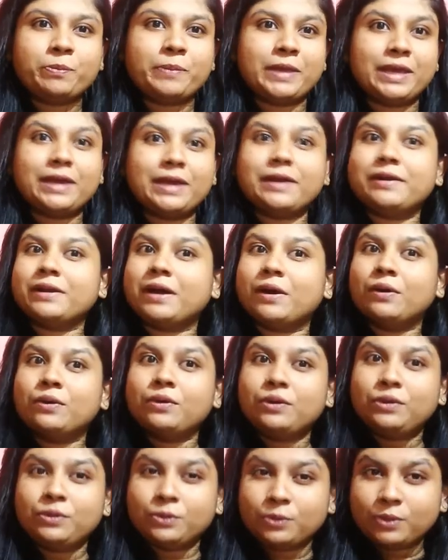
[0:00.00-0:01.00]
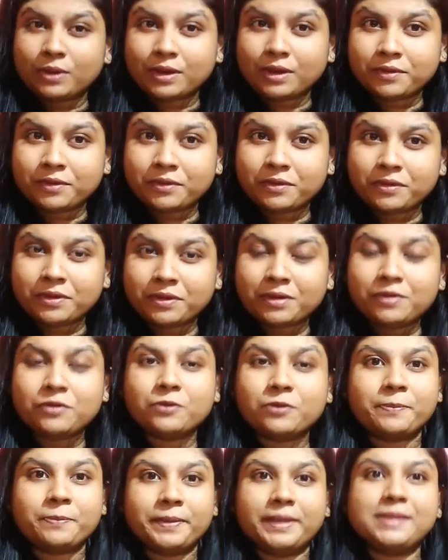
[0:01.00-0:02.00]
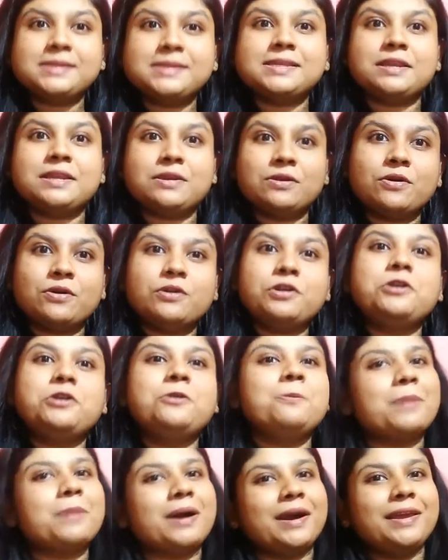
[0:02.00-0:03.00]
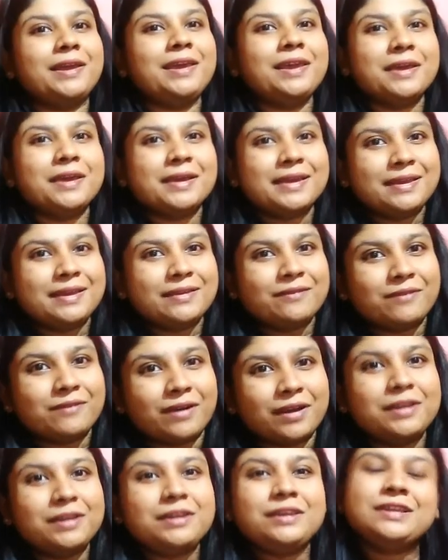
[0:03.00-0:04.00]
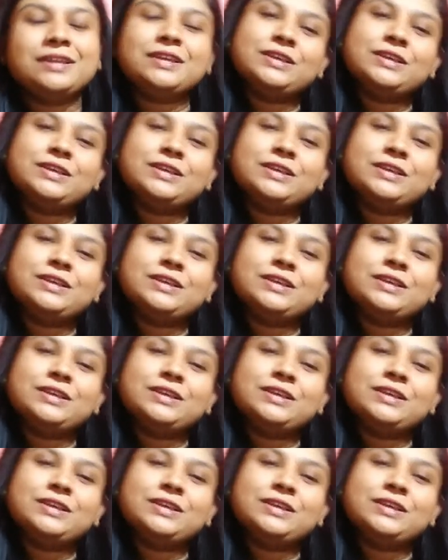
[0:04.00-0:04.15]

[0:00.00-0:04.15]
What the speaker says: pay around 200 rupees in order to buy $1.